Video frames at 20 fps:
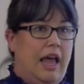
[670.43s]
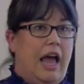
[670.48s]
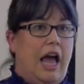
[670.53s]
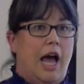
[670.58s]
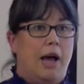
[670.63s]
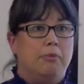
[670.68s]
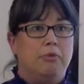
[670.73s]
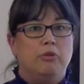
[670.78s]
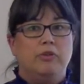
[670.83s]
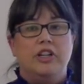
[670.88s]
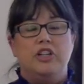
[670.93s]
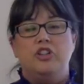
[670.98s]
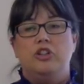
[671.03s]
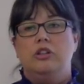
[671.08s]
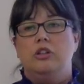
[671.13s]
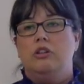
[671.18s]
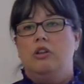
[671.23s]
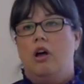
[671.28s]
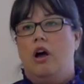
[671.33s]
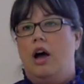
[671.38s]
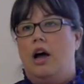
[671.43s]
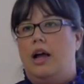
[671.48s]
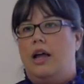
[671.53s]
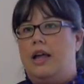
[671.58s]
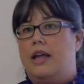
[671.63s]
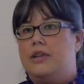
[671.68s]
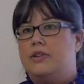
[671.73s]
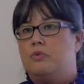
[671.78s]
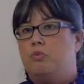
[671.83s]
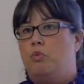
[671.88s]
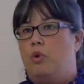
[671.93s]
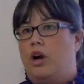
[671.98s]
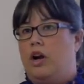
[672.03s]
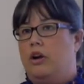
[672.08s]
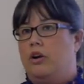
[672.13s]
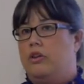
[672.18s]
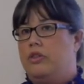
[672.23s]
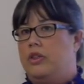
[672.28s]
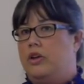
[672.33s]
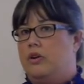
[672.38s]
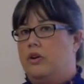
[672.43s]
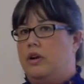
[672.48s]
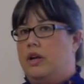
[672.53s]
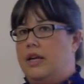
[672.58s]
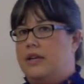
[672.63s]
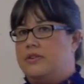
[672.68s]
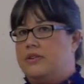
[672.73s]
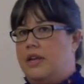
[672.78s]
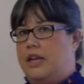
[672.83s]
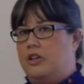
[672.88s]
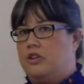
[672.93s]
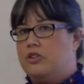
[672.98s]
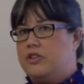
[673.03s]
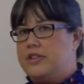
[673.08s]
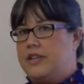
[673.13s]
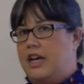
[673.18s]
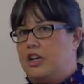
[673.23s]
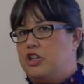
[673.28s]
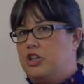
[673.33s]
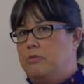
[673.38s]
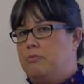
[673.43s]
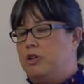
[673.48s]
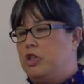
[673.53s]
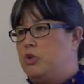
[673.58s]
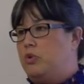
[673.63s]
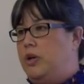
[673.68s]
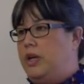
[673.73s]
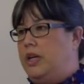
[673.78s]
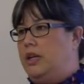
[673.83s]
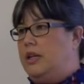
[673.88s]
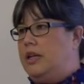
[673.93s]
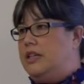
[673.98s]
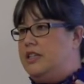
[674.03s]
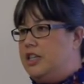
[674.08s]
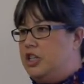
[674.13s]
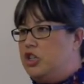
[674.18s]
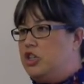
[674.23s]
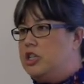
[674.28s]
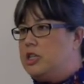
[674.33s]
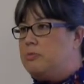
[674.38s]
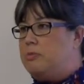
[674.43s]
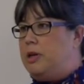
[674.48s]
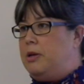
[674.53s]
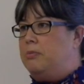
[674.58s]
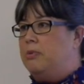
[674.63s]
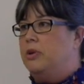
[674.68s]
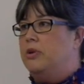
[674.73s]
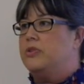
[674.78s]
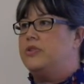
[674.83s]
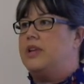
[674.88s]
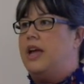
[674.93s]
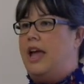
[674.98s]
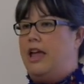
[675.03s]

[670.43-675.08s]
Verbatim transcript: Aboriginal law is where there is intersection between Indigenous peoples